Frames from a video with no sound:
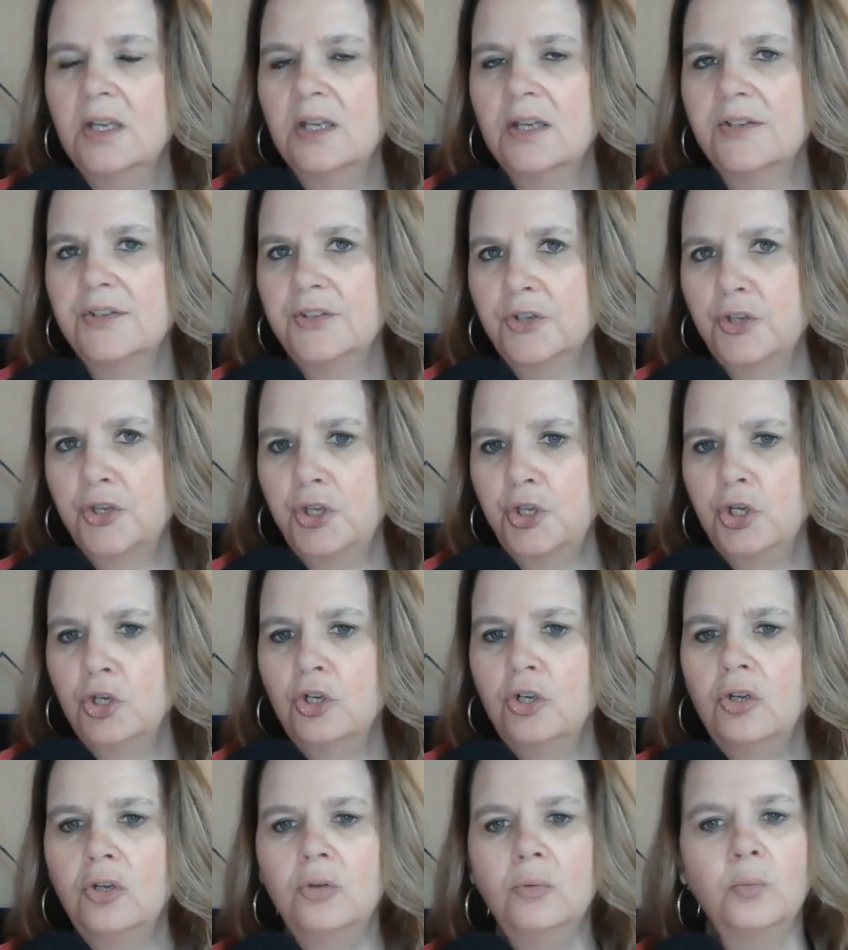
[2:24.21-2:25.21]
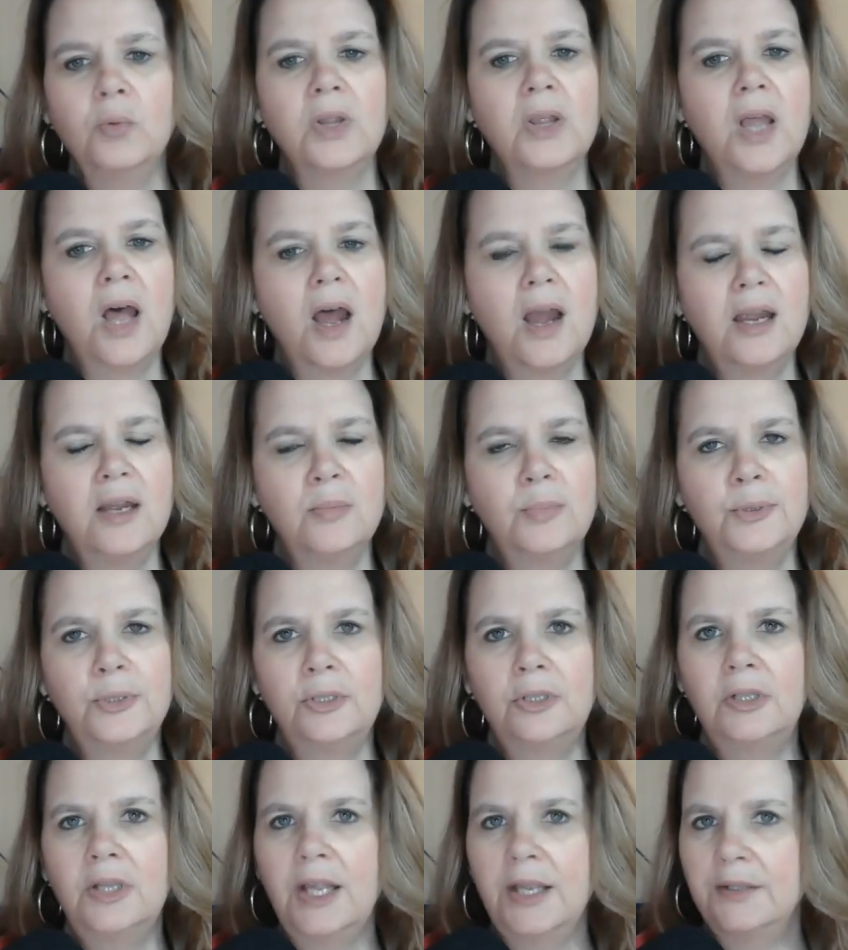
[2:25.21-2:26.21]
secure
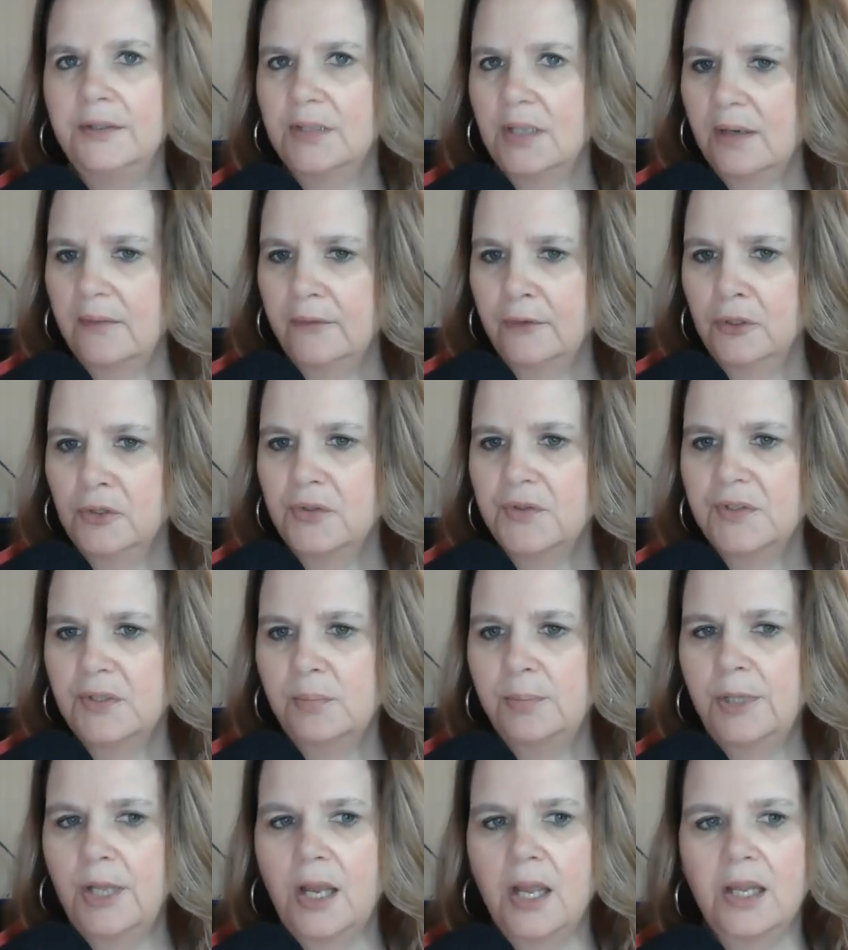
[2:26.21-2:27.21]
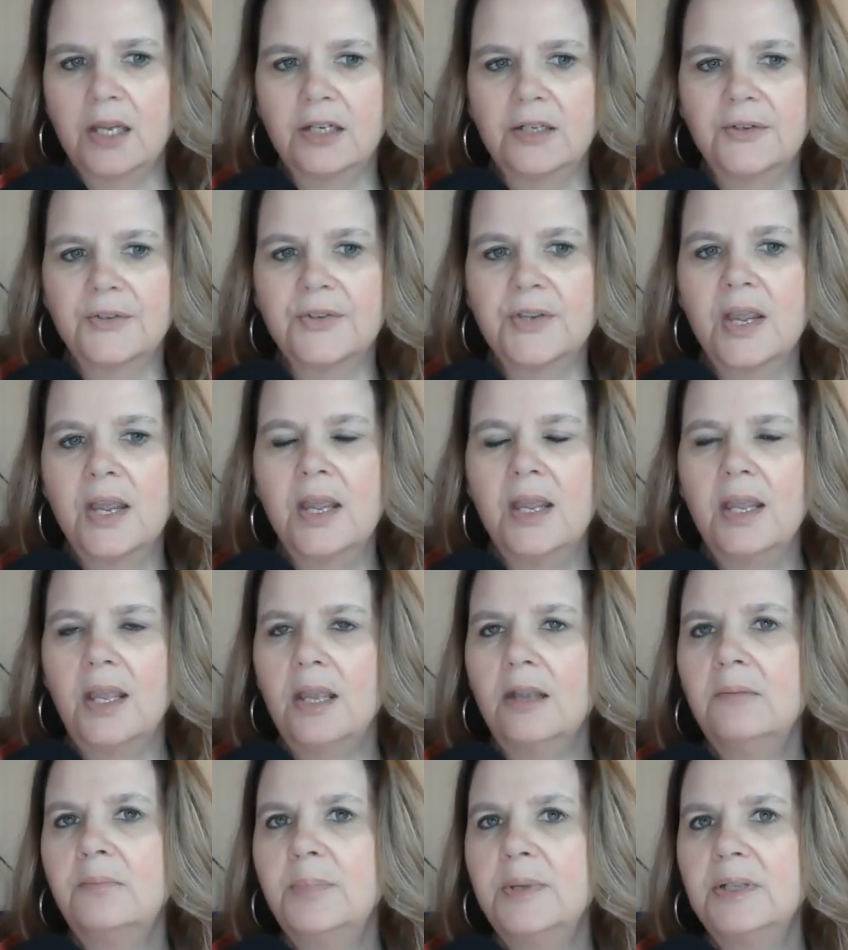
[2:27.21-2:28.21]
reliable and diverse suppliers,
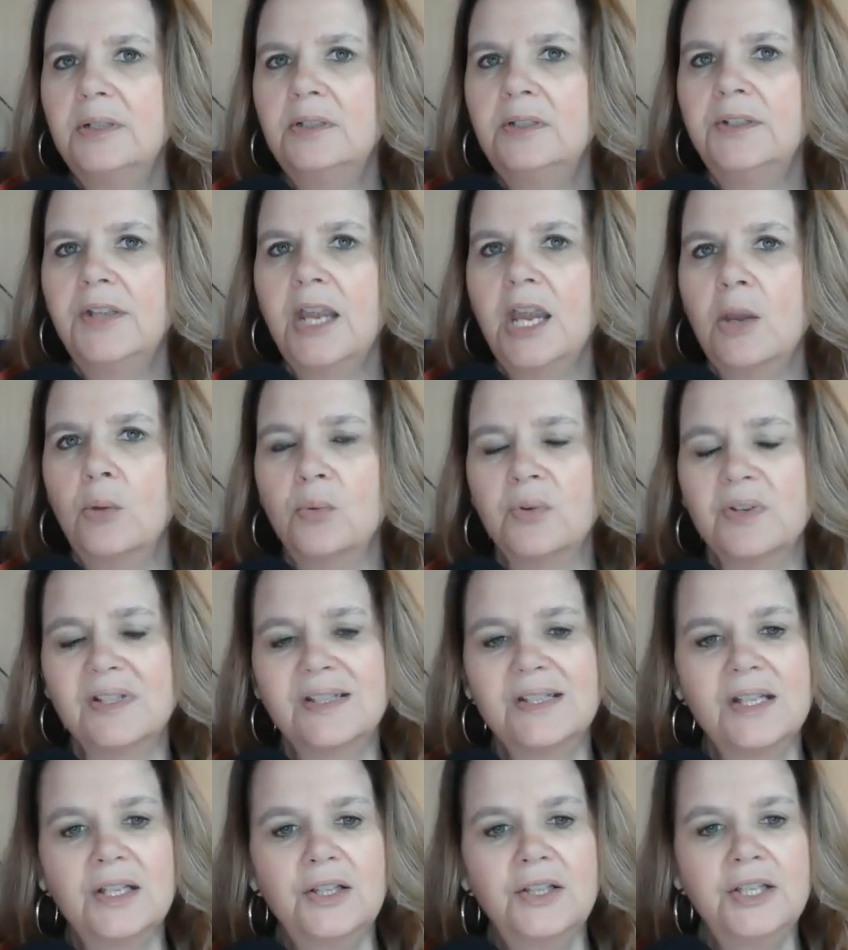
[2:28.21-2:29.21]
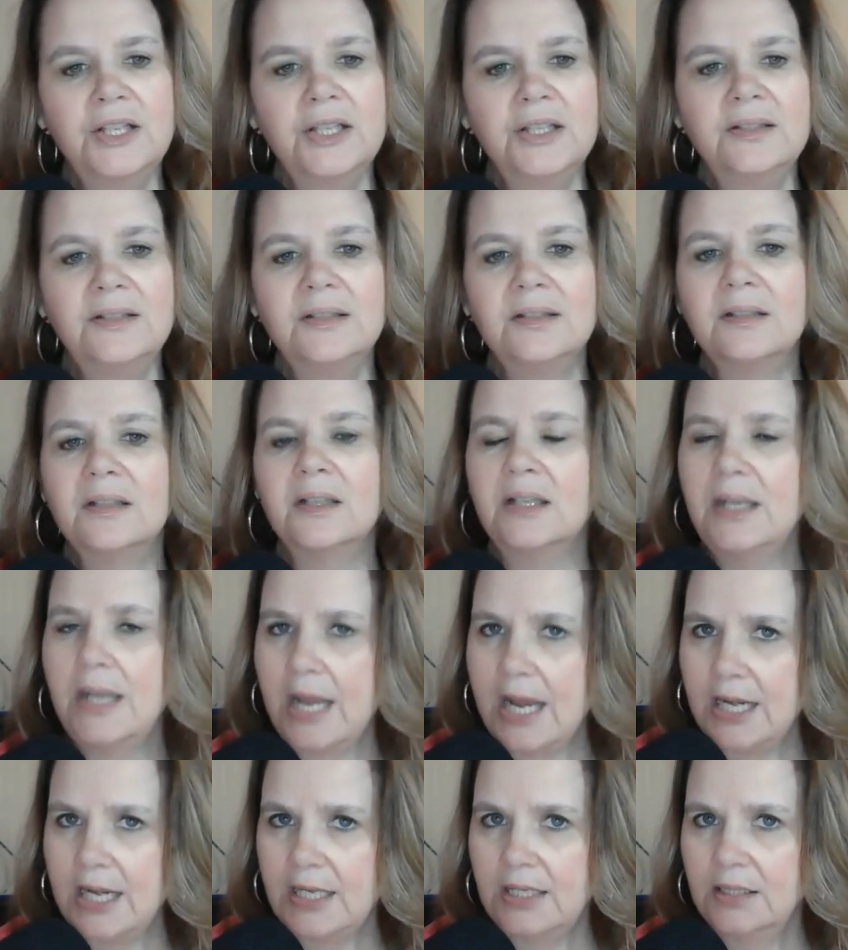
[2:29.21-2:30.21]
and build a resilient
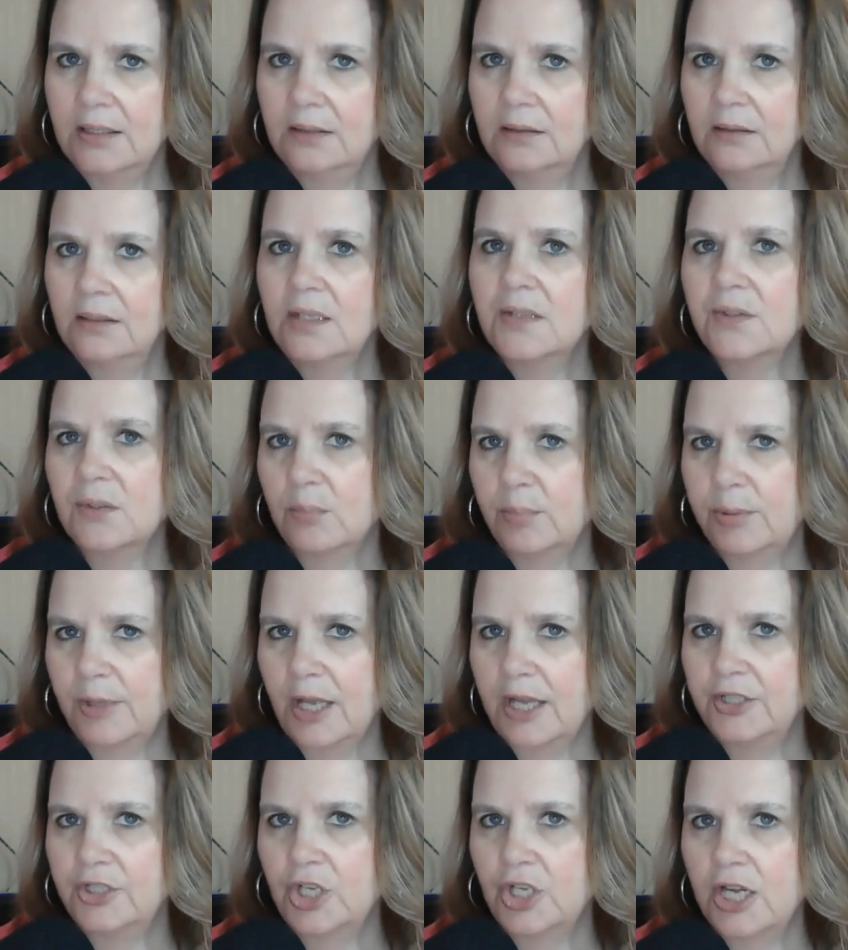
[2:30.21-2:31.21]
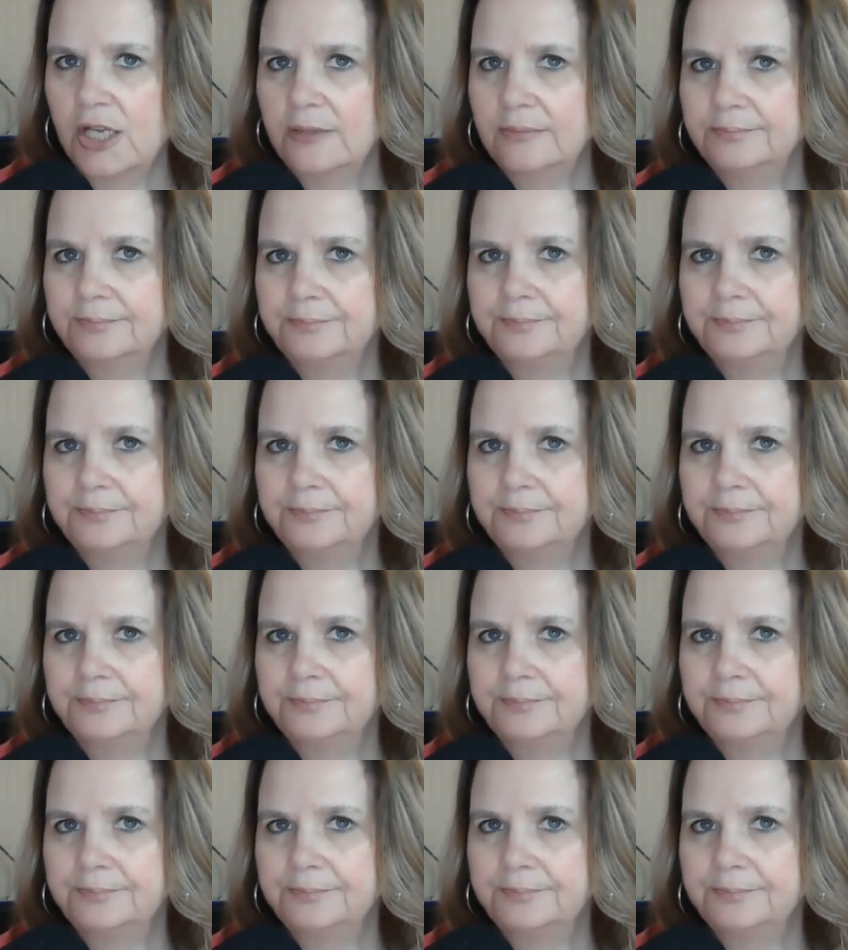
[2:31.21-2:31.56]
Canadian supply chain.